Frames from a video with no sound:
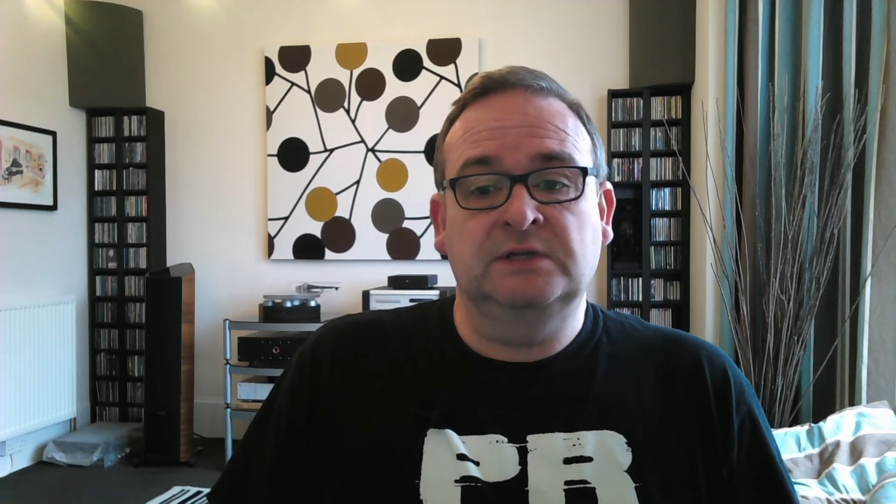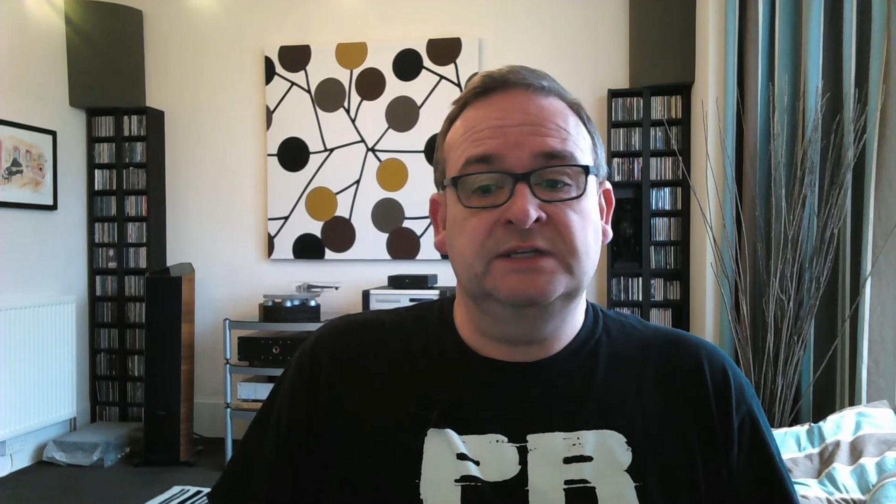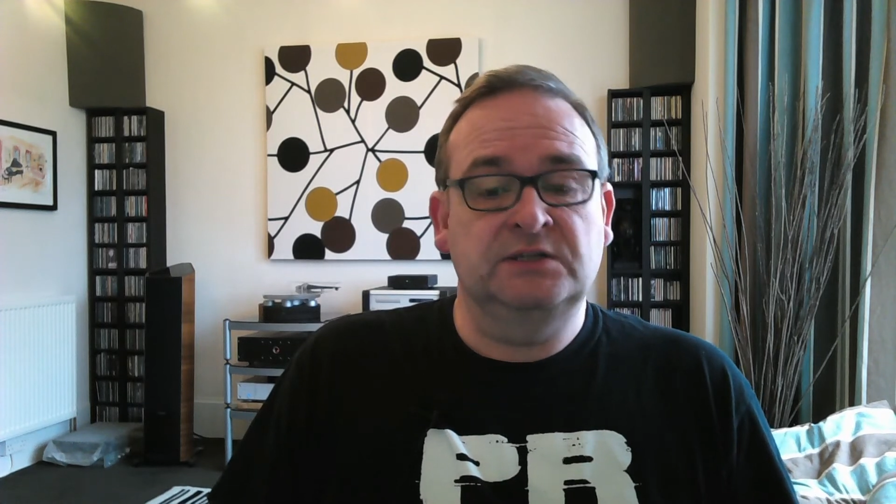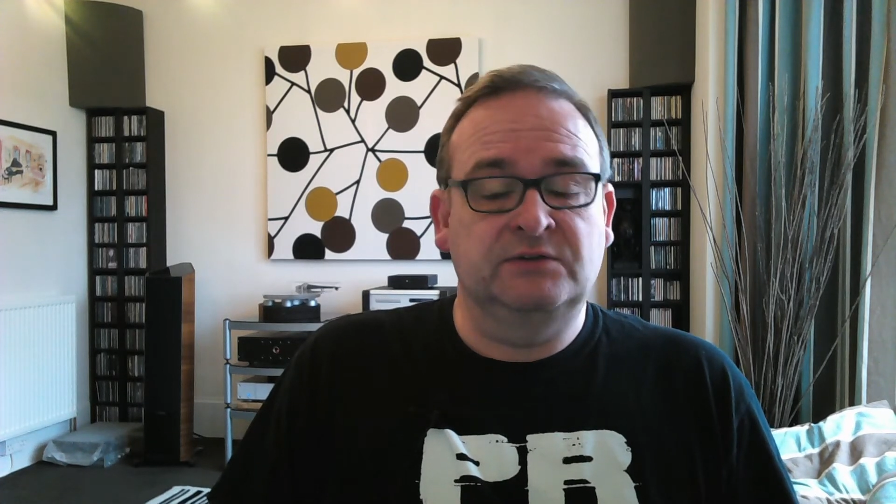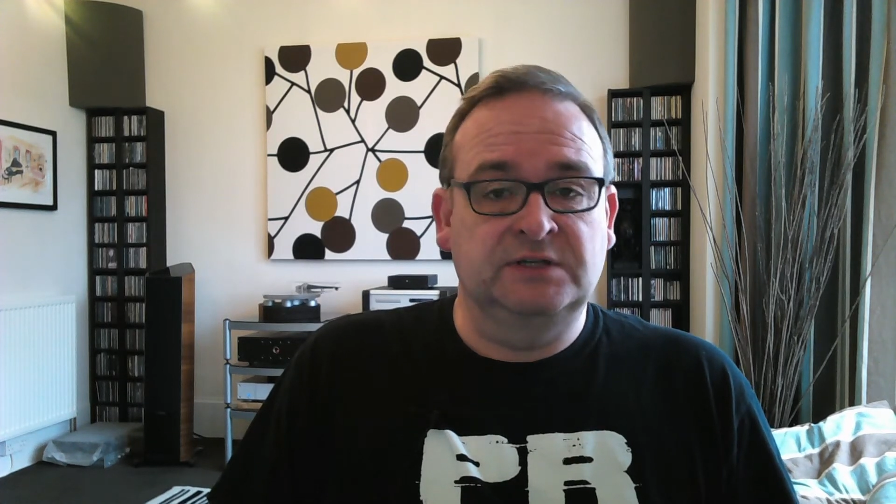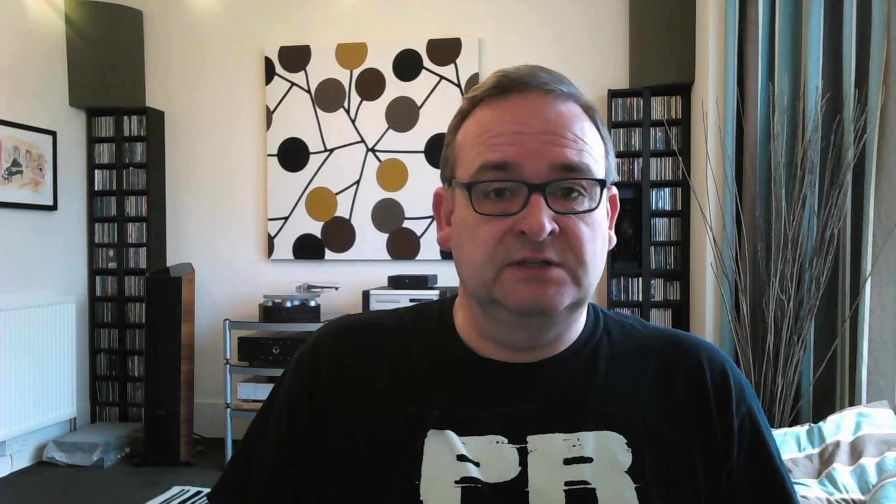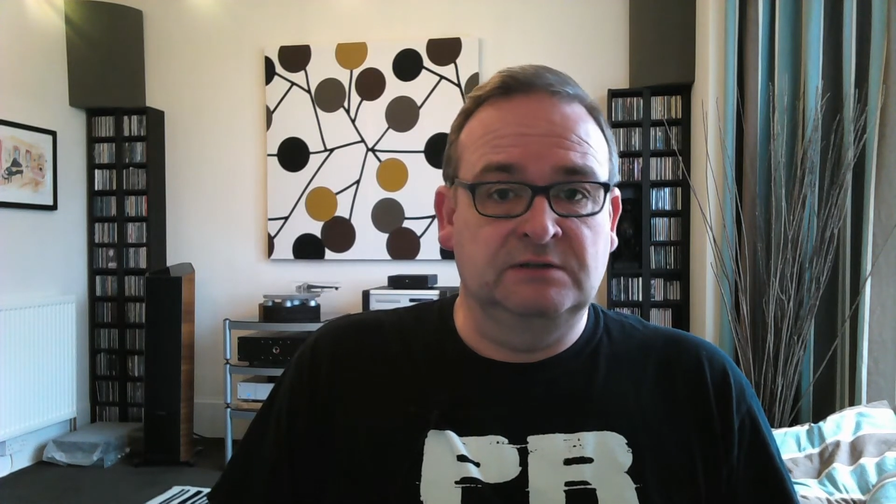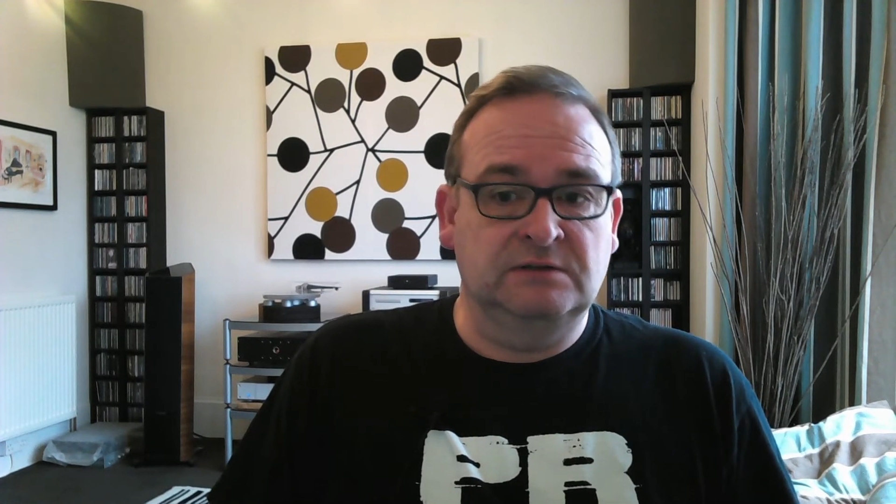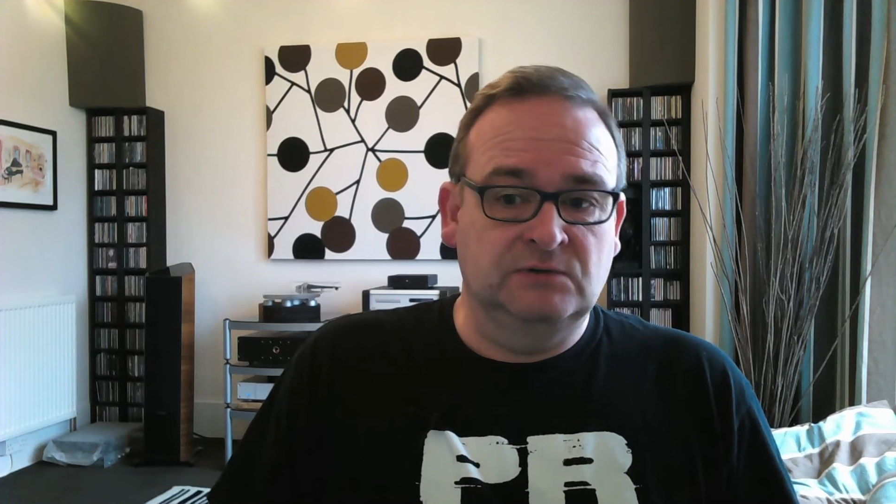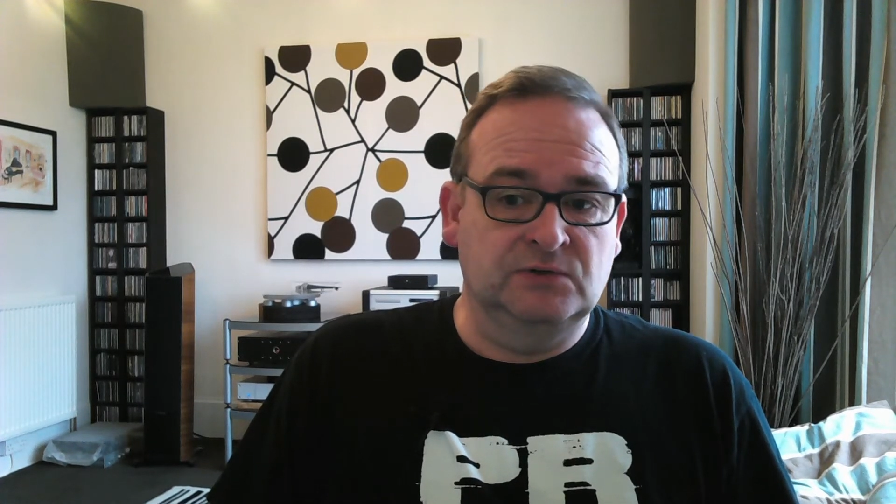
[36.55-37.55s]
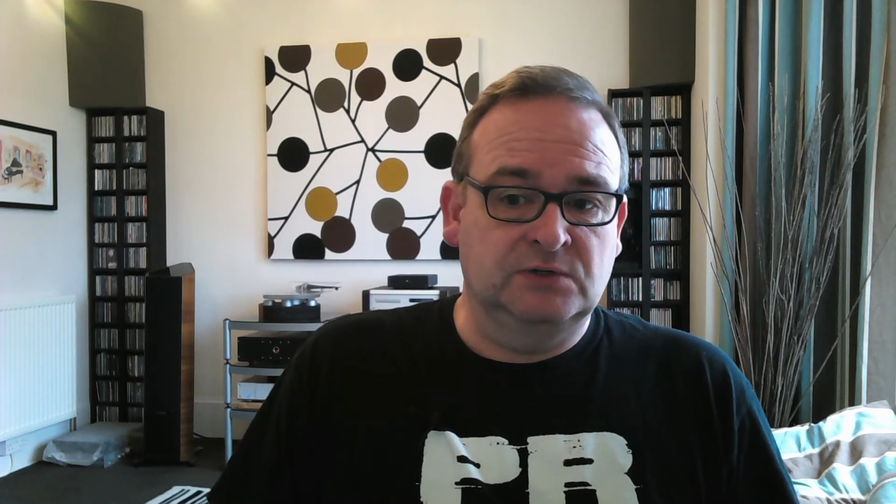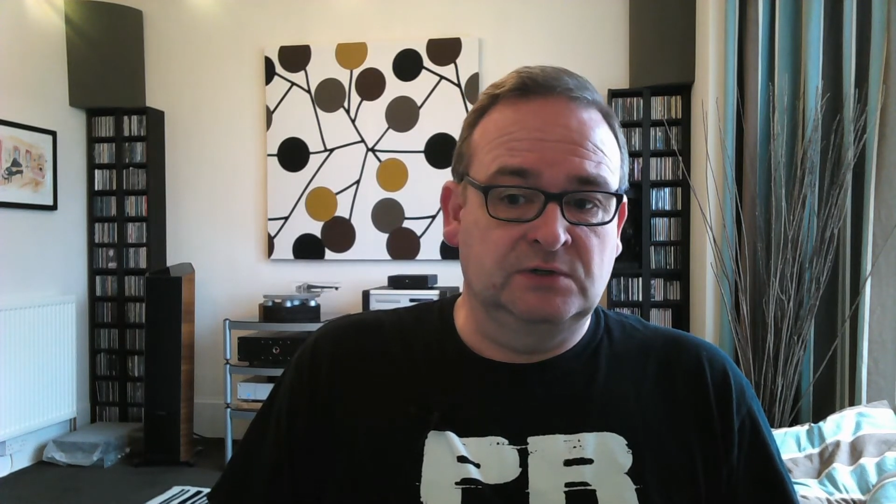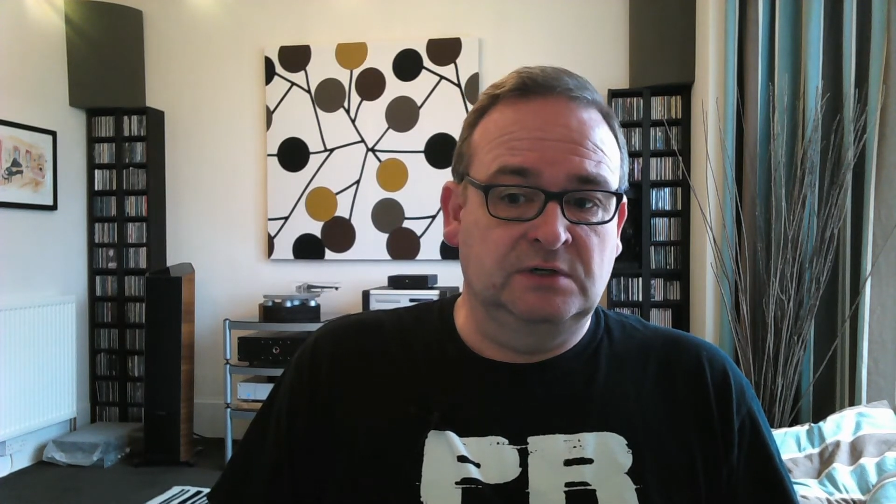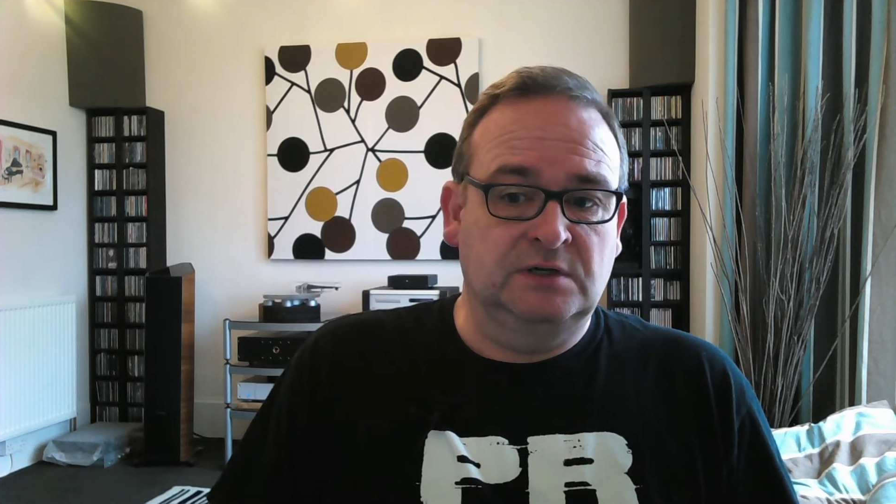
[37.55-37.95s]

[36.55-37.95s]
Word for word: integrated enclosure